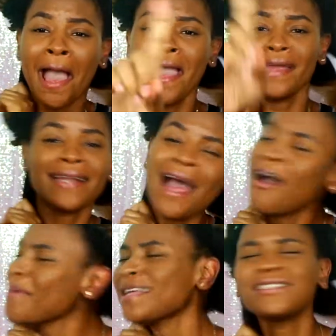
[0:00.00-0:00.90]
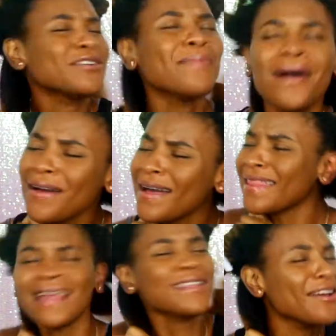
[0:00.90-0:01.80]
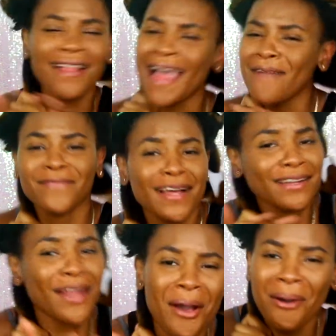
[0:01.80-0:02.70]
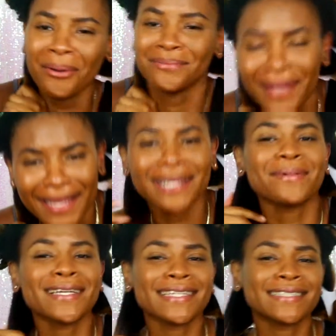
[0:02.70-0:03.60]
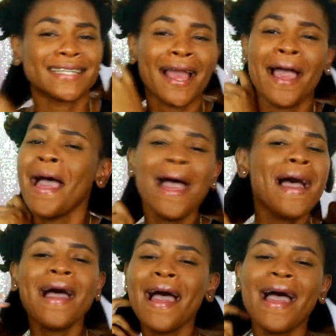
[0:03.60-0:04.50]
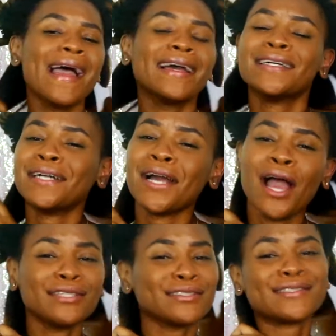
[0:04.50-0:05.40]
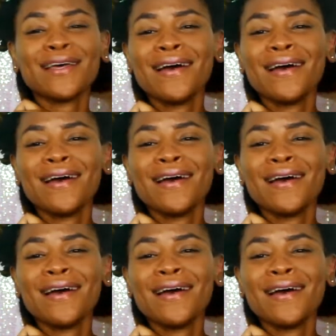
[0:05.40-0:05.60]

And now that you're more than you'll ever know, baby. Hey, so